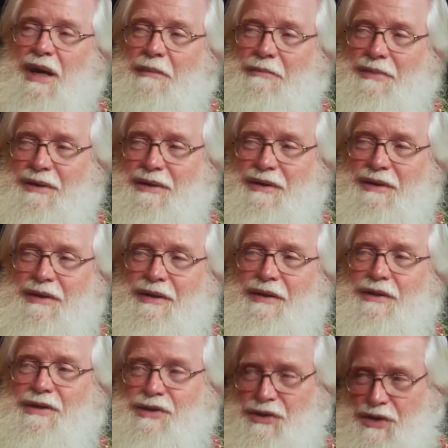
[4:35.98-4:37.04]
up.
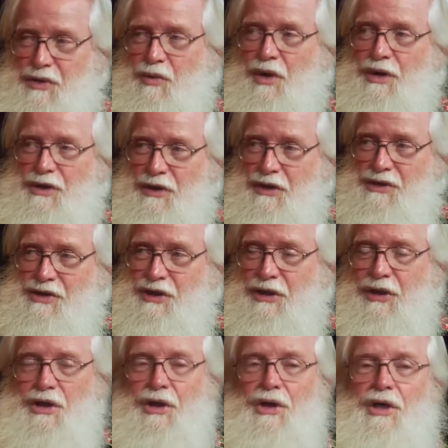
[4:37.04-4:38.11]
So you want yours to
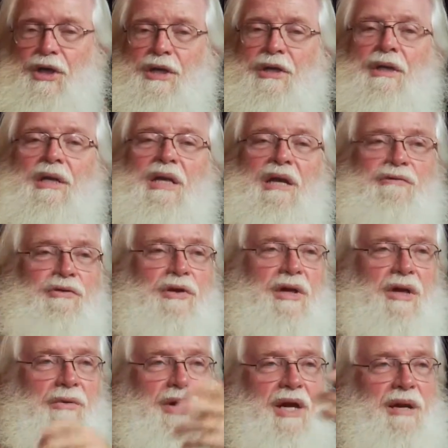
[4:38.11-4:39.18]
look good if you're
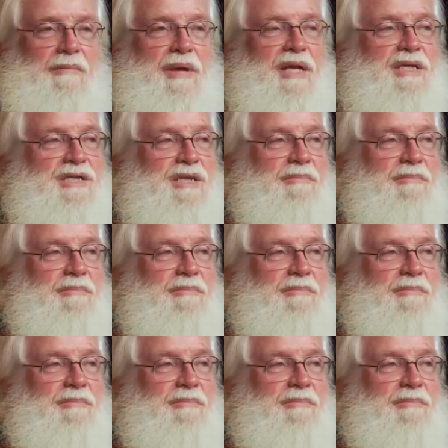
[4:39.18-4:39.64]
going to recommend